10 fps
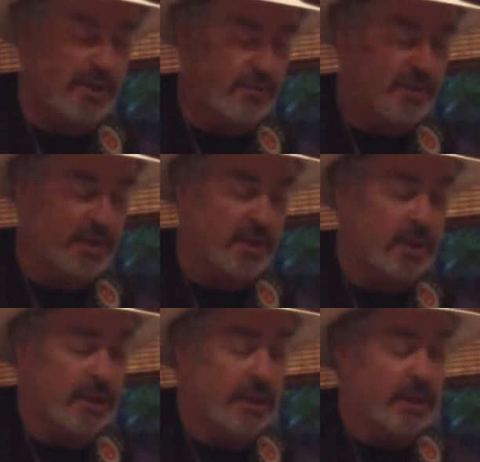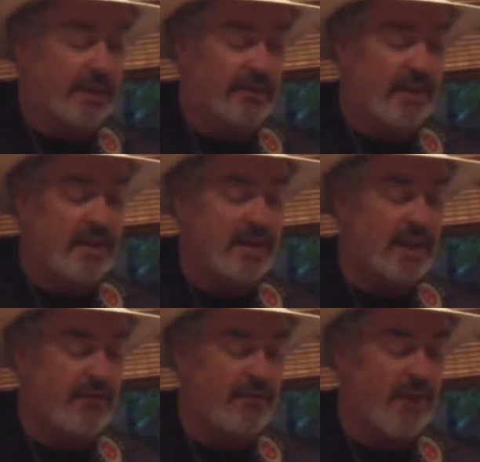interesting is I hit an
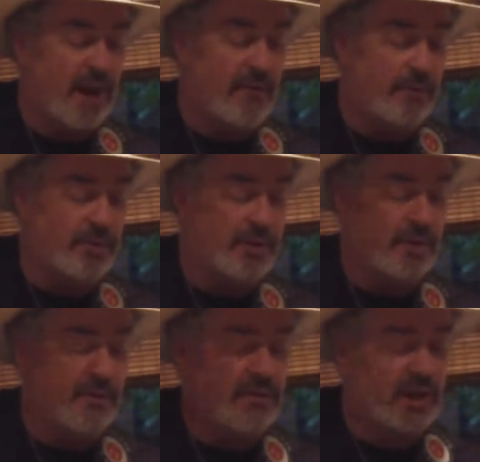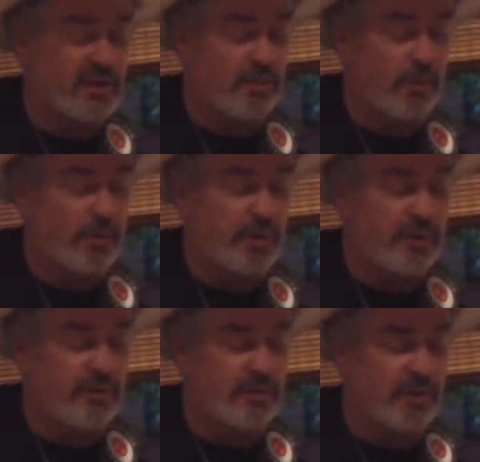E5, which in this case I'm only
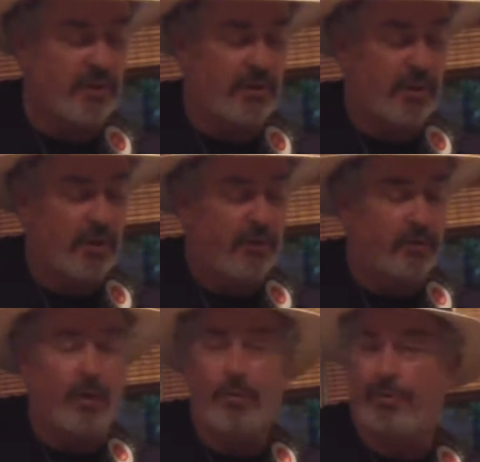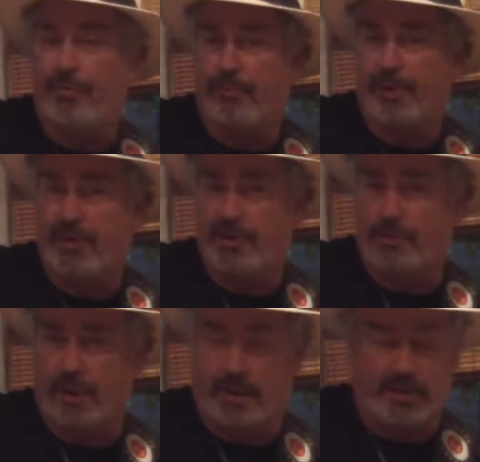using the low 3
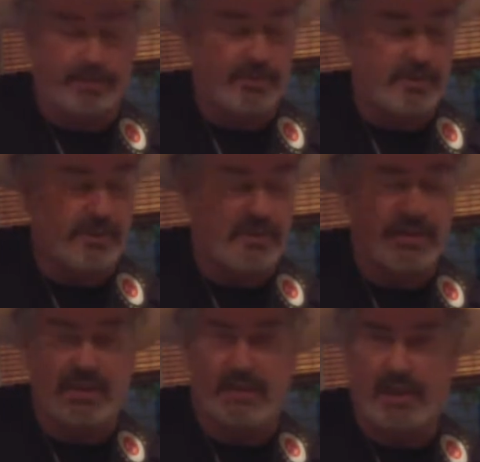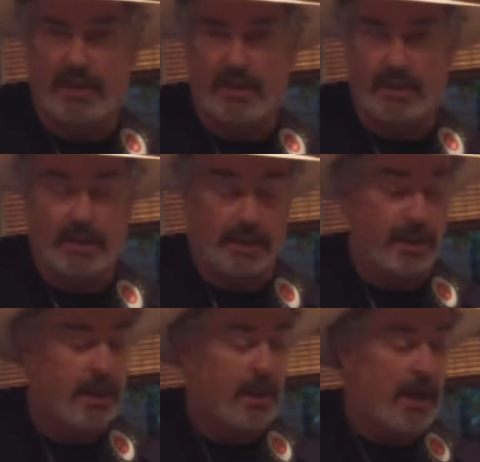strings. I'm using the D, the A, and the E.
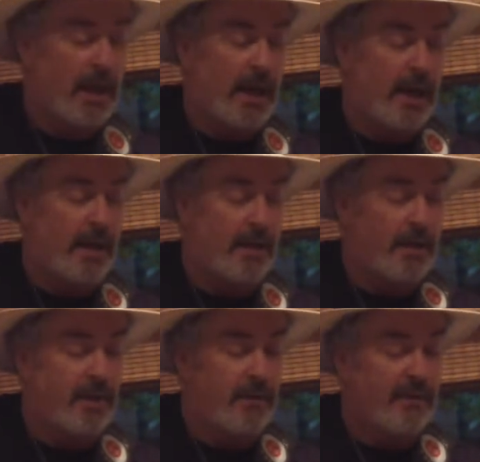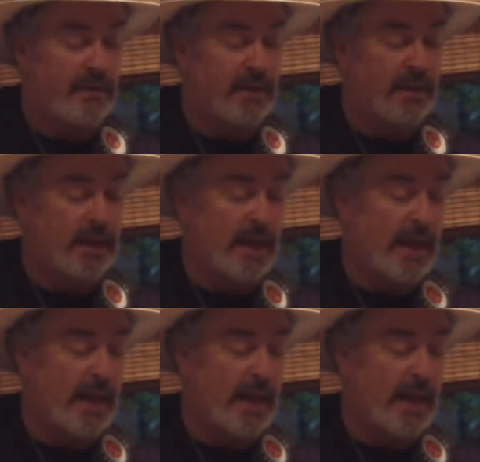And the